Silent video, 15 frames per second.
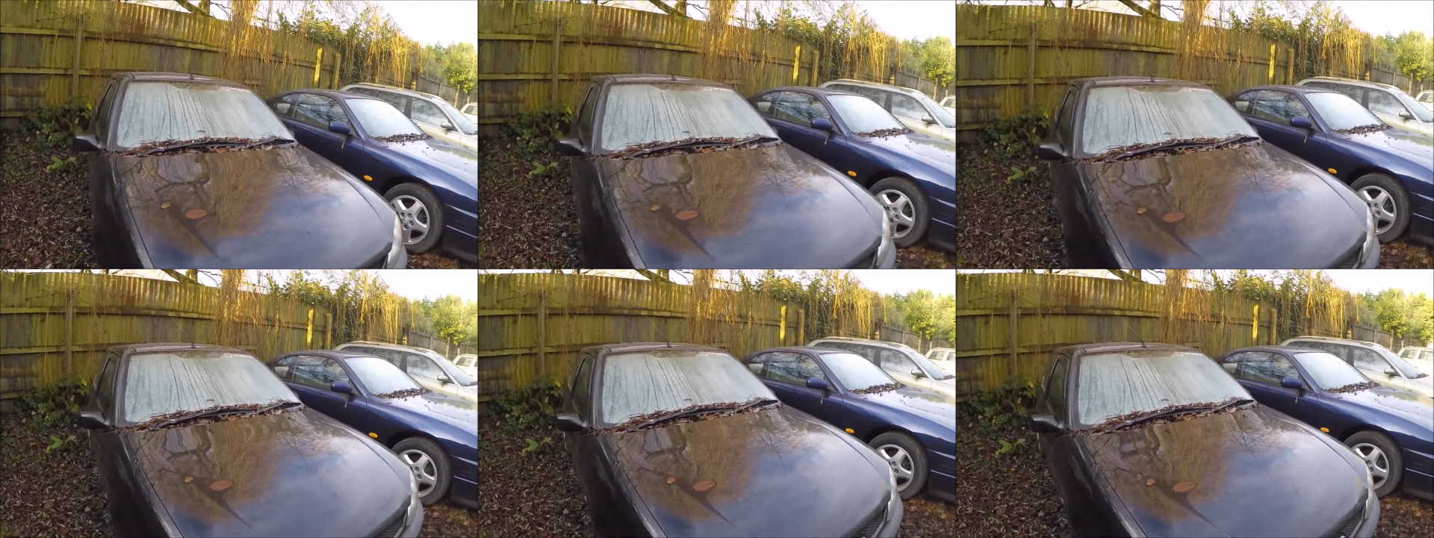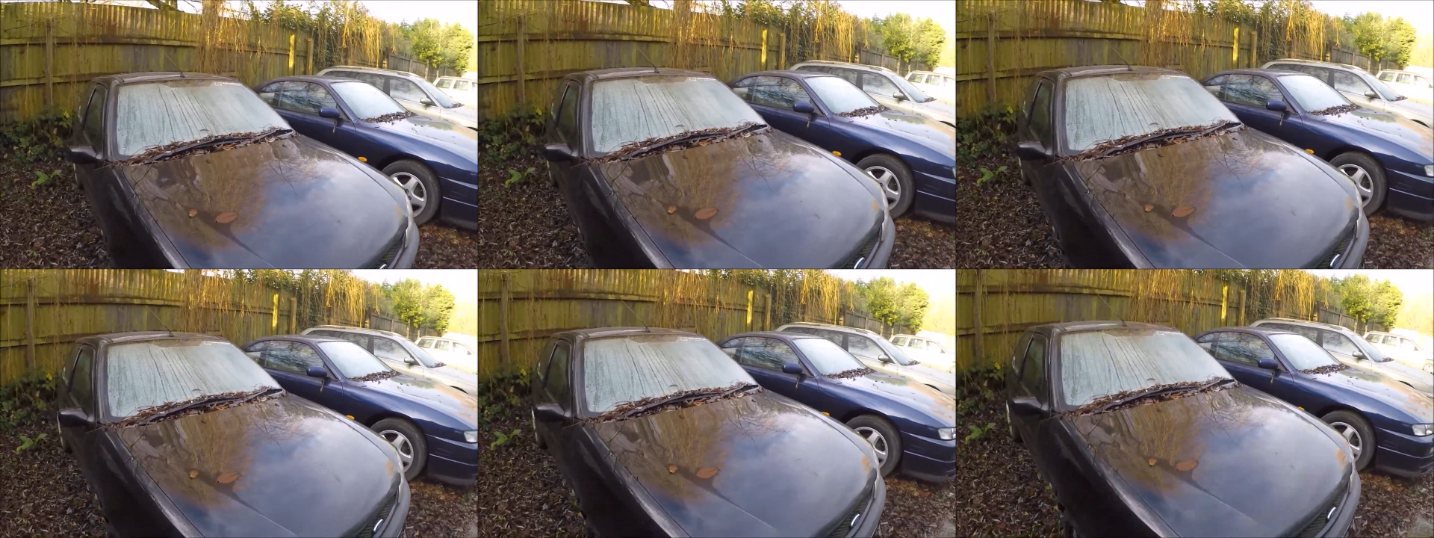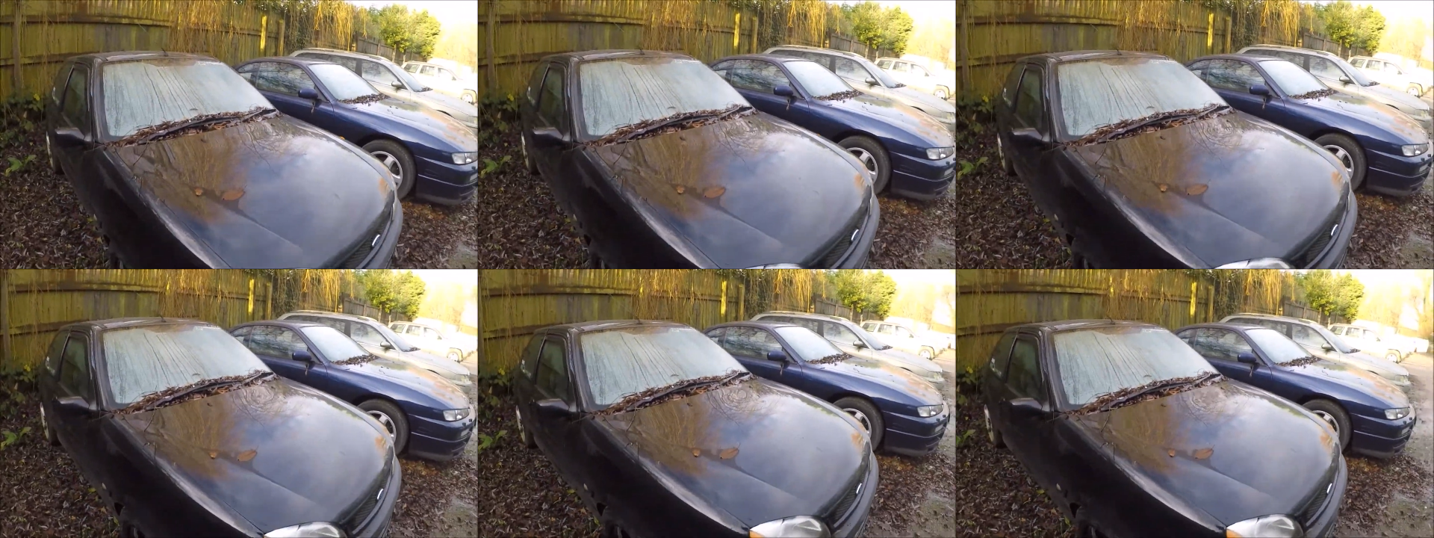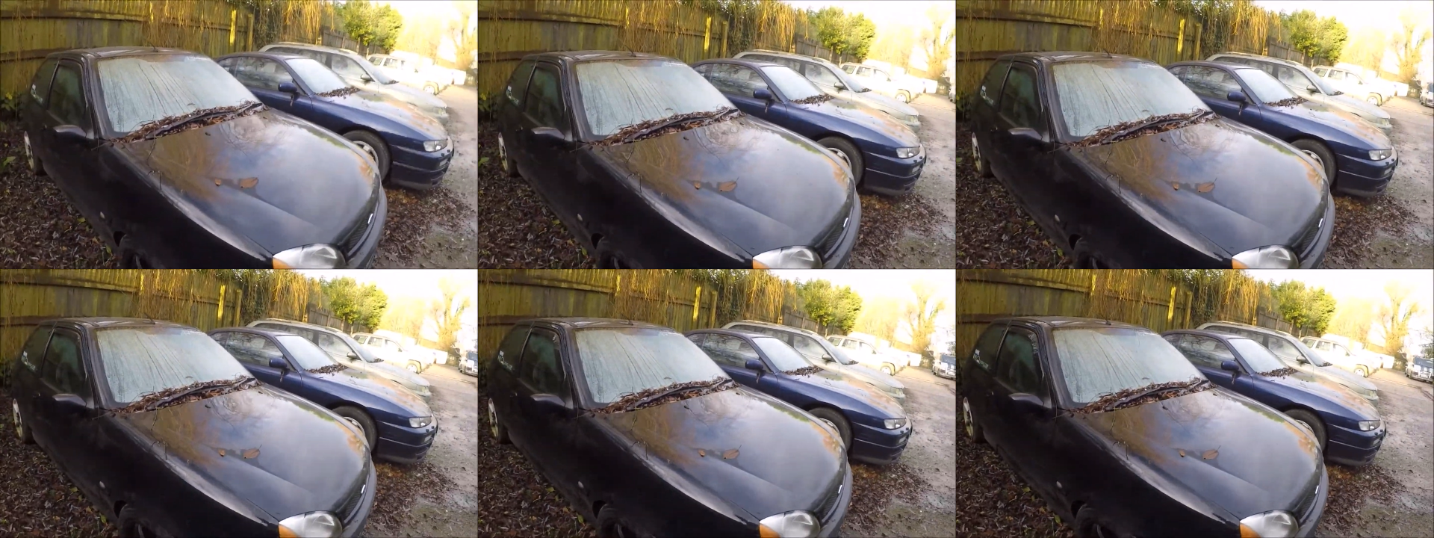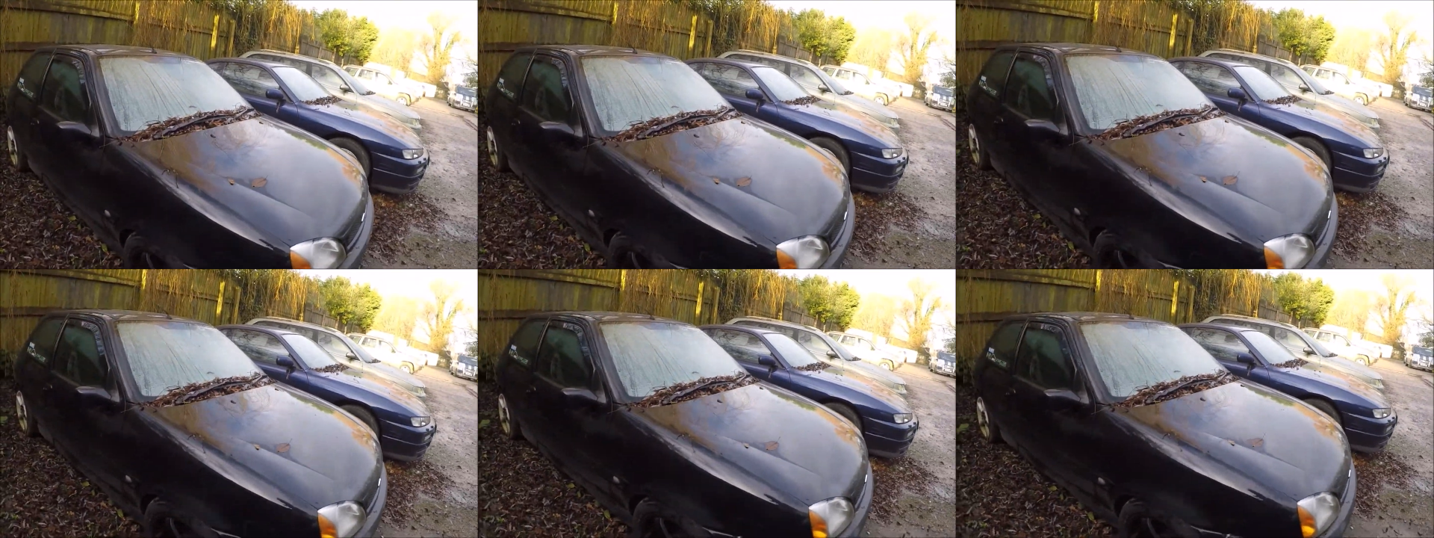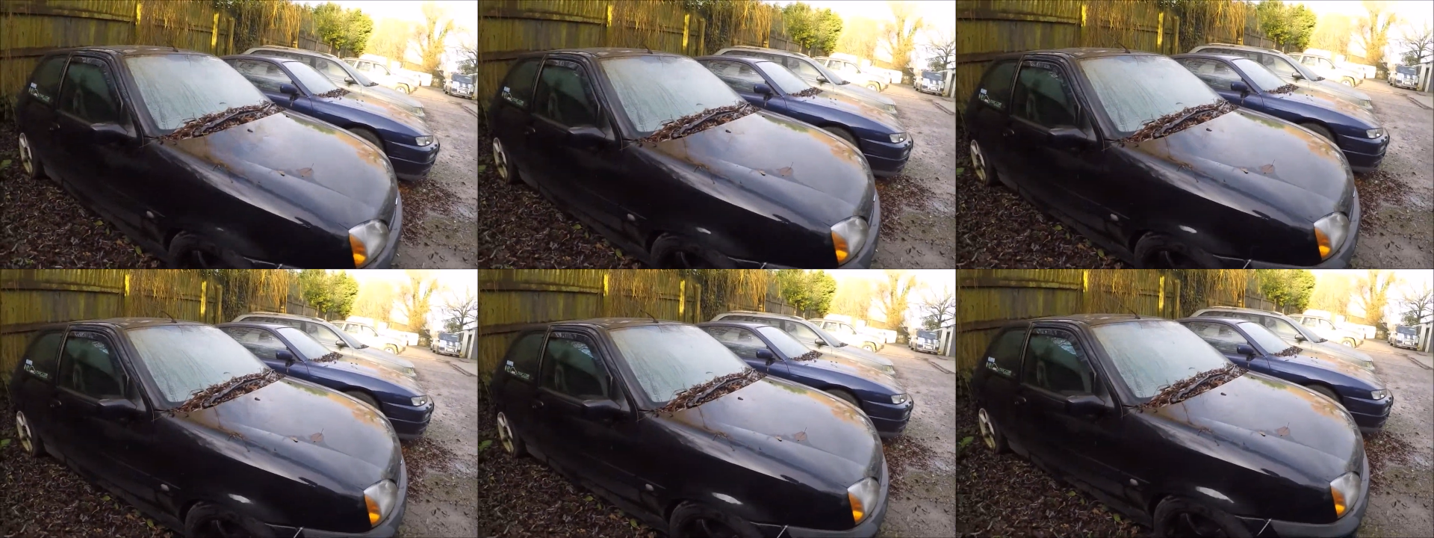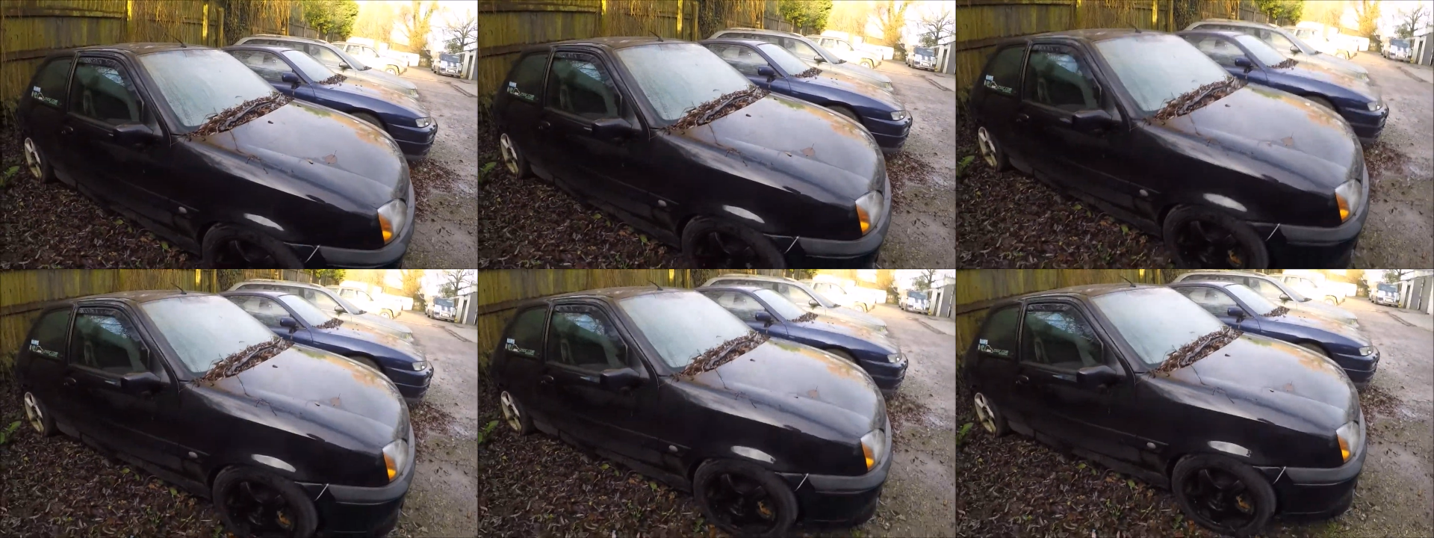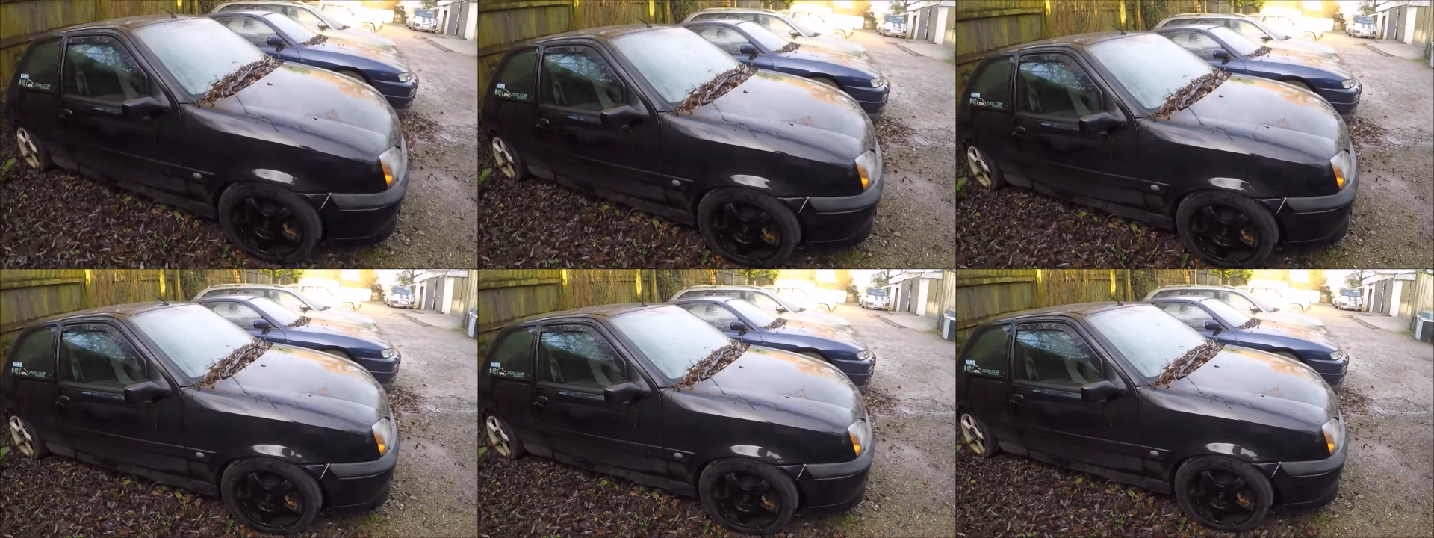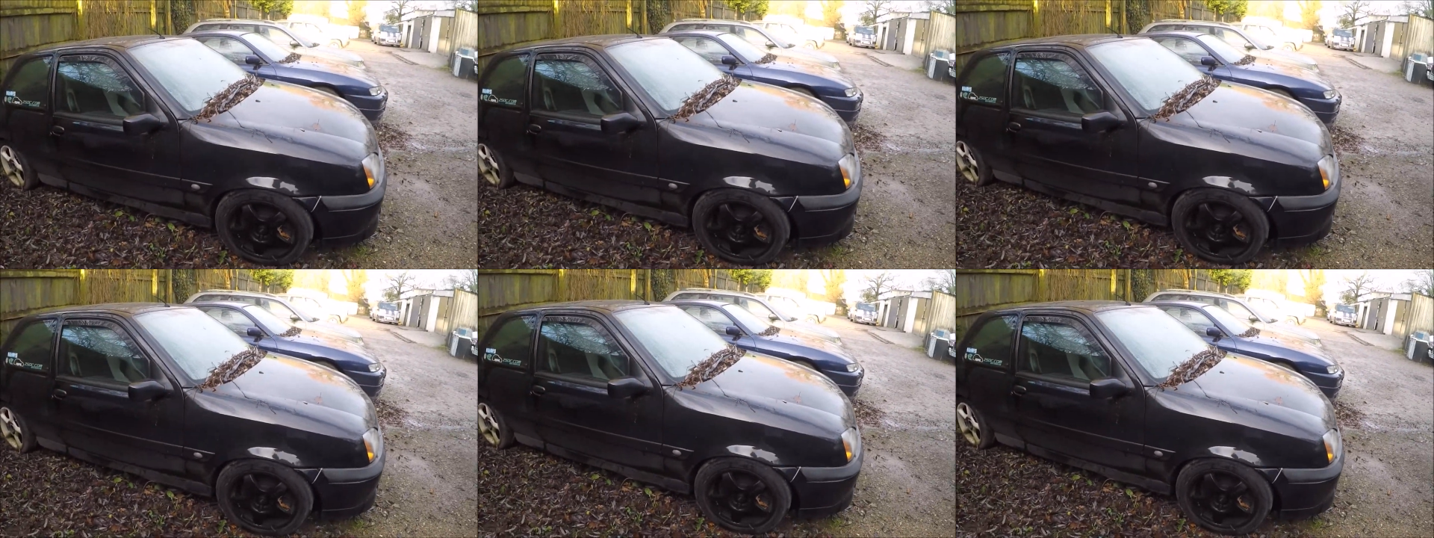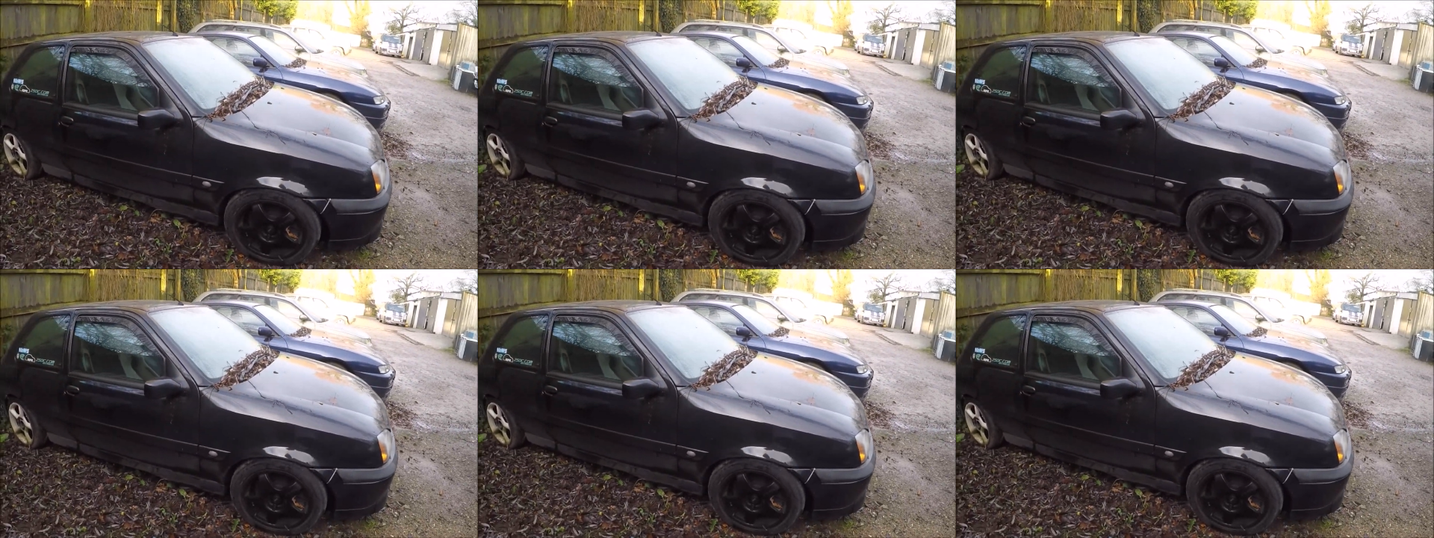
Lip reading: No face is visible, so there are no lips to read.